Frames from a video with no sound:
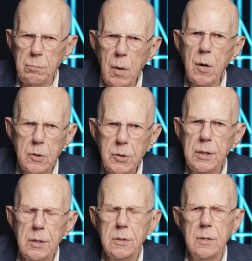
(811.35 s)
Mark
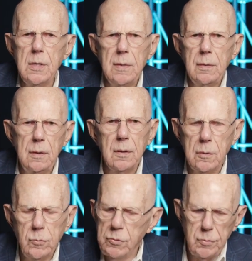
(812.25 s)
says, you
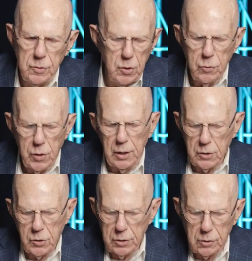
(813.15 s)
know, do
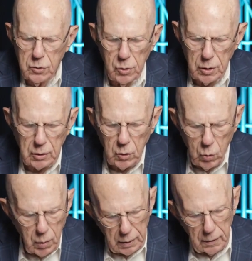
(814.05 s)
this and do it
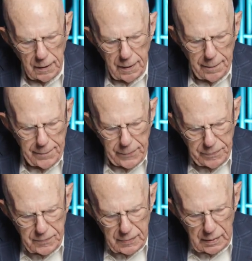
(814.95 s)
quickly.
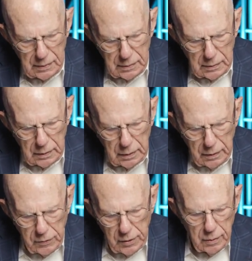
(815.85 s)
Uh,
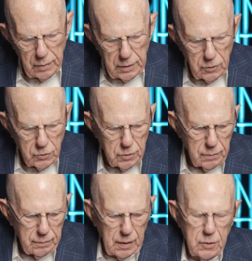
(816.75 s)
there is
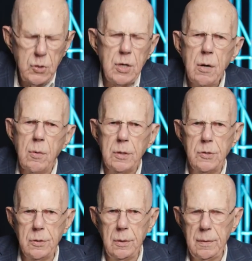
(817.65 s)
a
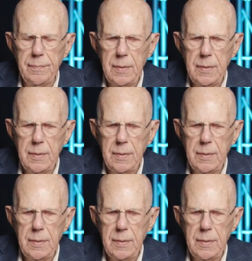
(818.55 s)
secrecy.